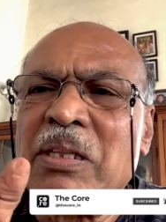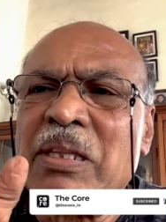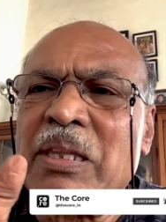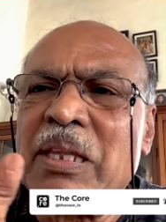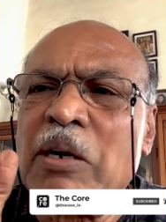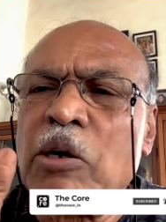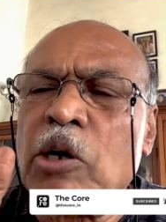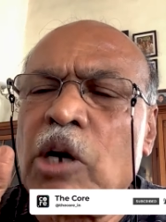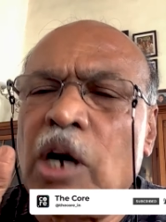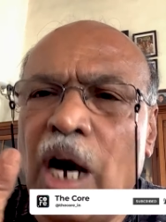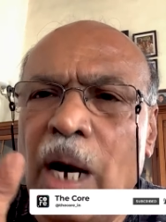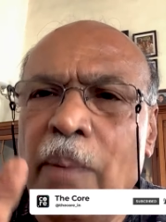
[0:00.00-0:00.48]

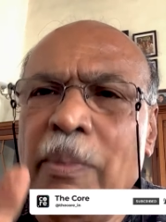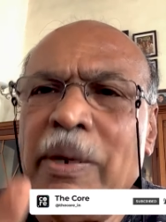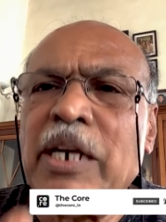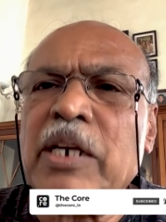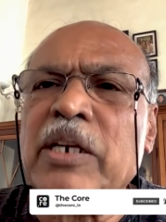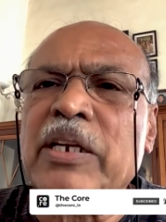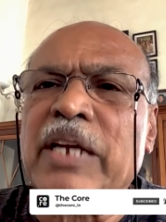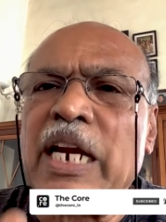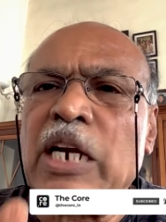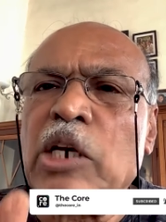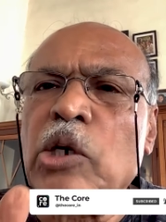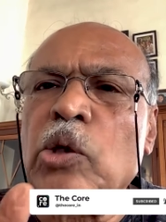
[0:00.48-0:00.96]
The
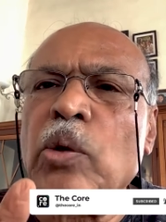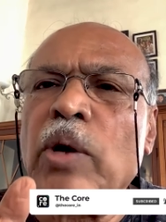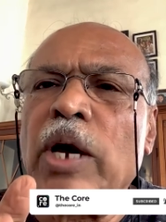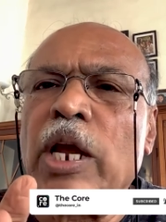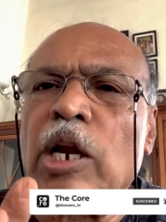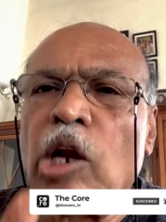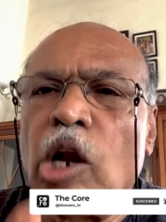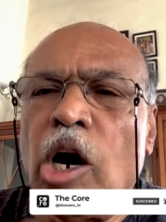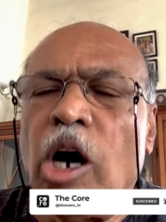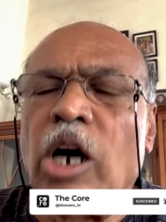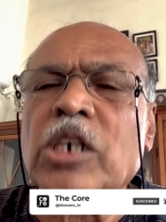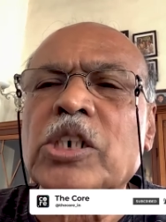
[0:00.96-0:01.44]
government can do
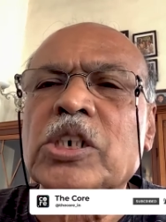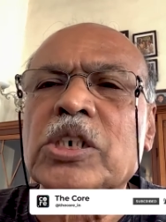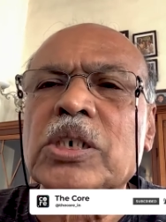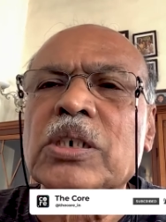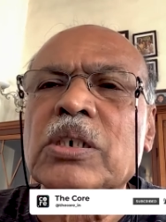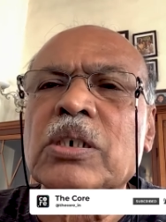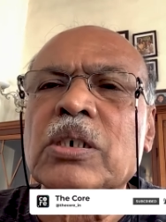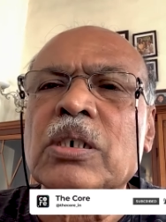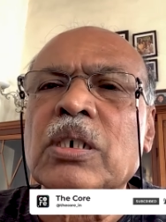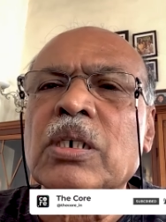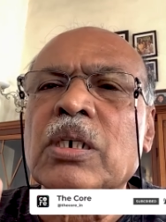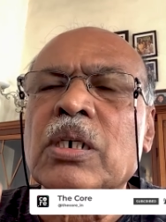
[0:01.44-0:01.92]
a lot
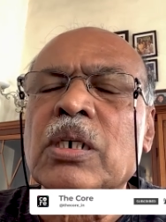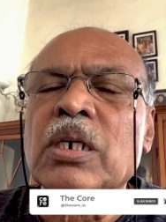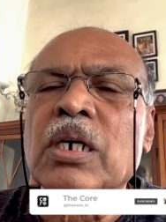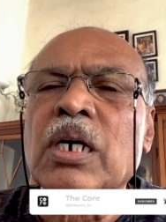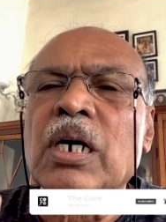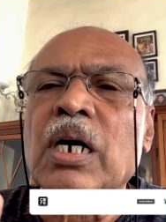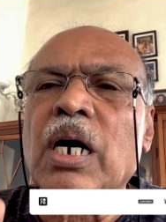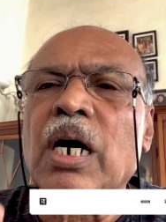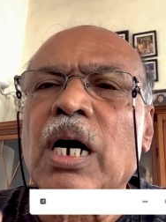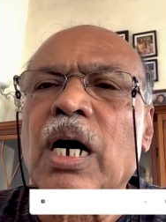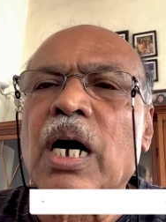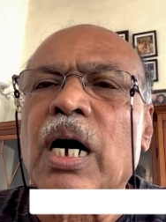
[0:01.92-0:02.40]

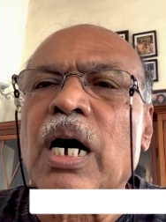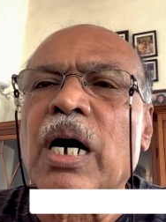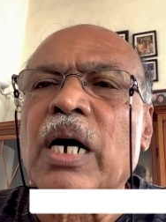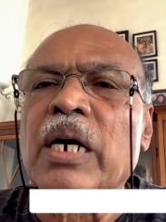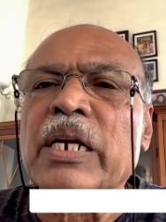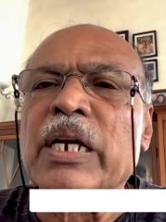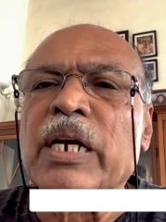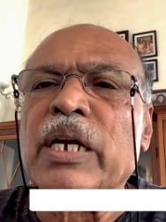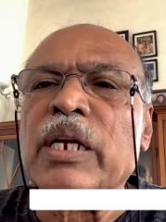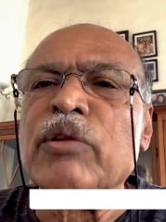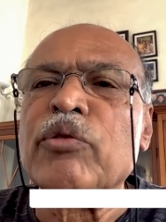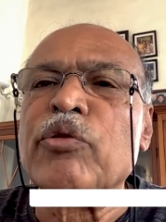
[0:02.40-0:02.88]
uh,
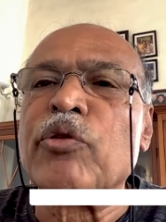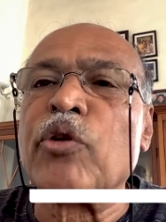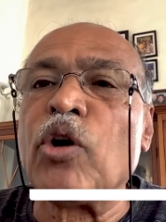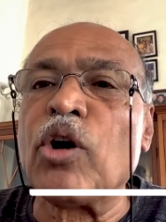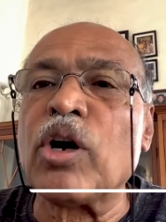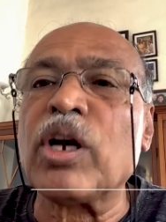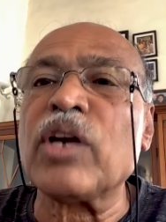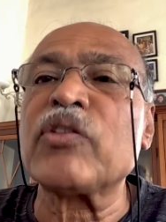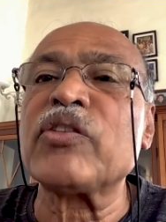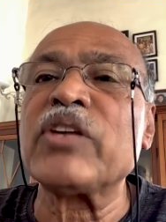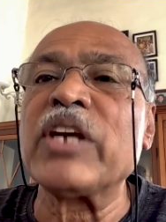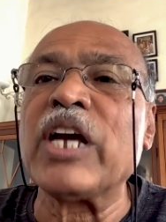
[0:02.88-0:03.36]
in
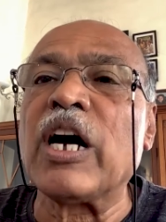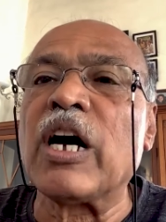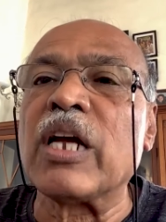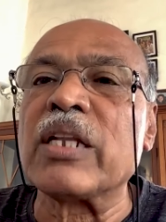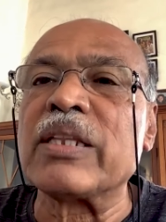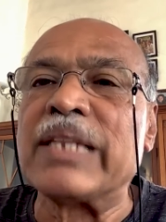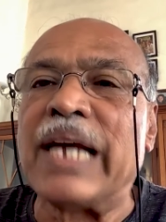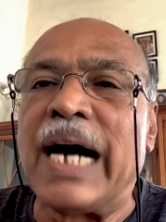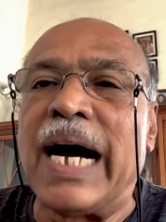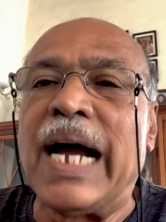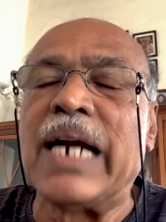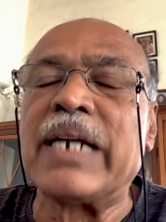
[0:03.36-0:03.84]
focusing
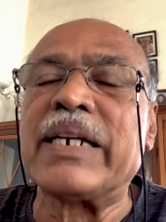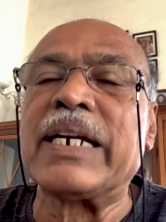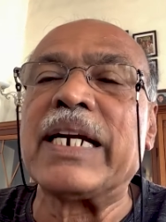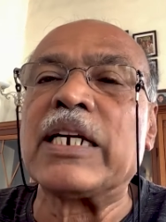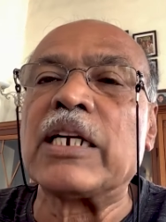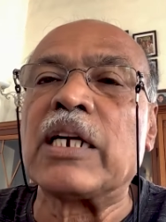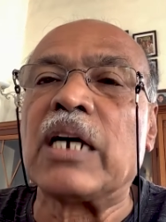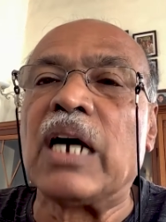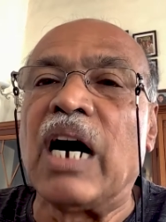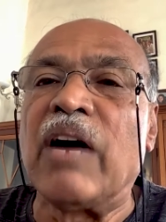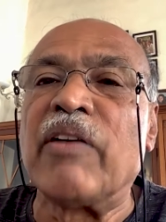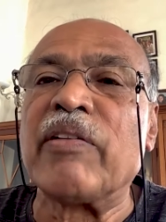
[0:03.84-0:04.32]
on that
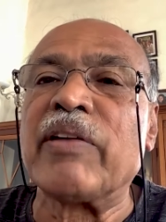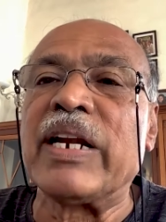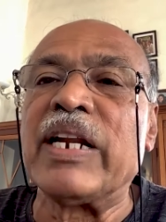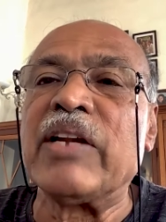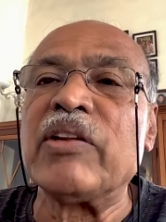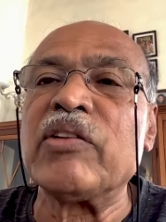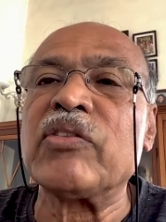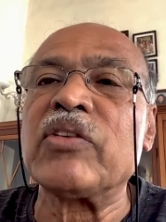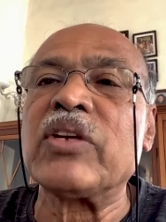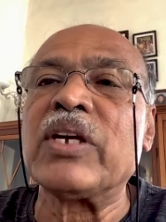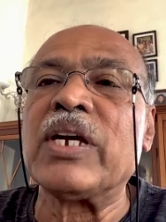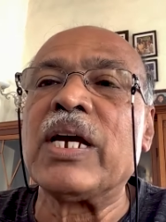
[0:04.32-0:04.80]
and
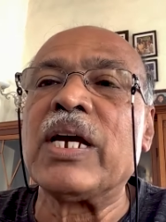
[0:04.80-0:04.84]
governance